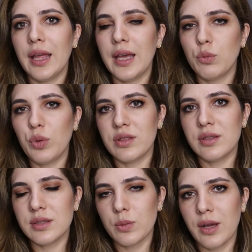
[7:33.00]
And with
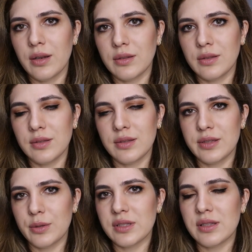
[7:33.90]
this one,
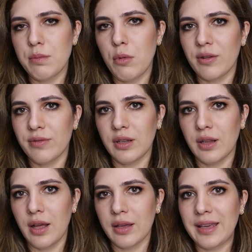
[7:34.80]
seriously, Mod
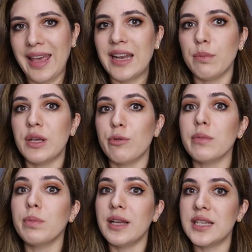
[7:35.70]
Vanilla can be
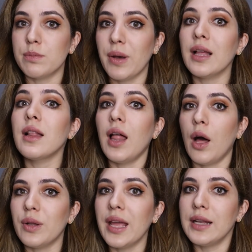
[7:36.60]
replaced by
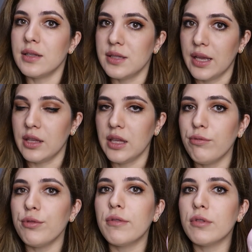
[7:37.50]
Cloud any day.
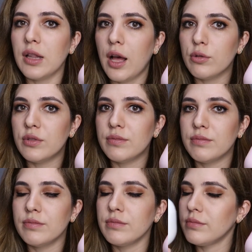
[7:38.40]
If you have Cloud,
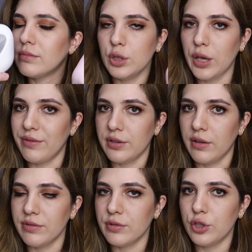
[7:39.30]
you have
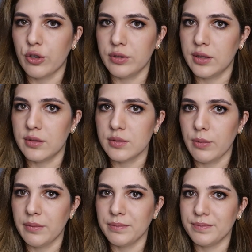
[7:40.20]
enough. You don't need this
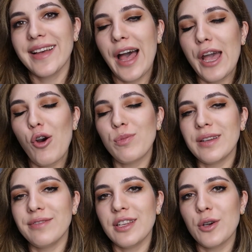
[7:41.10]
one. I hope
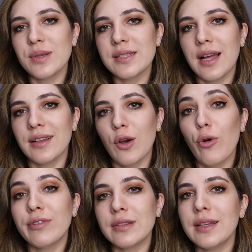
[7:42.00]
my video was not
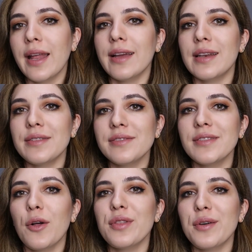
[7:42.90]
overly negative,
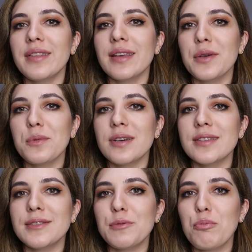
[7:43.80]
although I think it
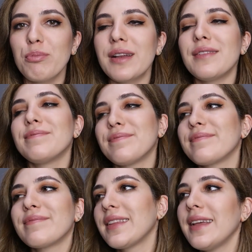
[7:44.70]
was. But
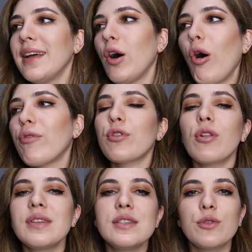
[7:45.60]

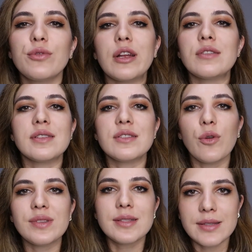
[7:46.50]
overall, these two fragrances
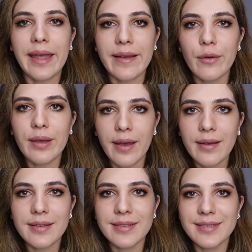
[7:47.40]
don't stink,
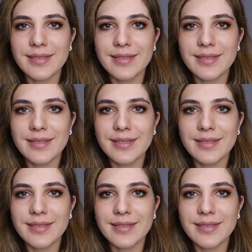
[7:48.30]
okay?